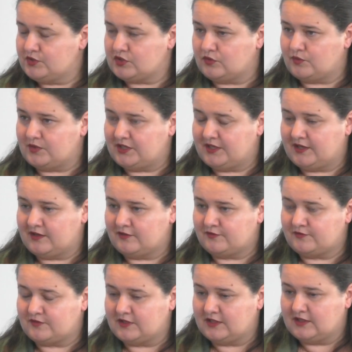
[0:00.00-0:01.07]
So we
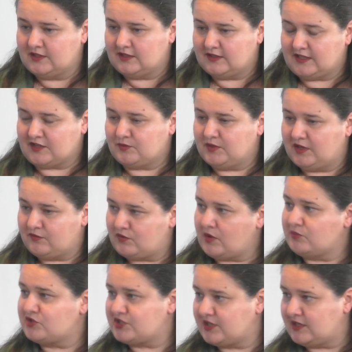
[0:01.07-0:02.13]
have, like we have
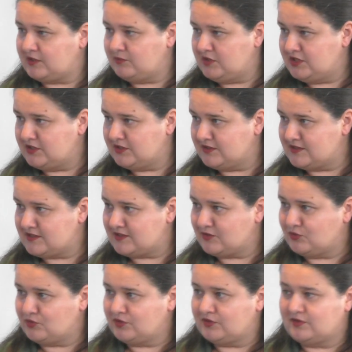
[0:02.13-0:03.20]
Ramstein meetings
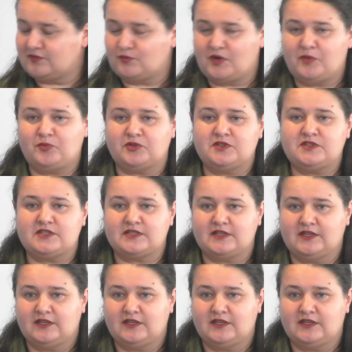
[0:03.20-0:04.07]
on weapons,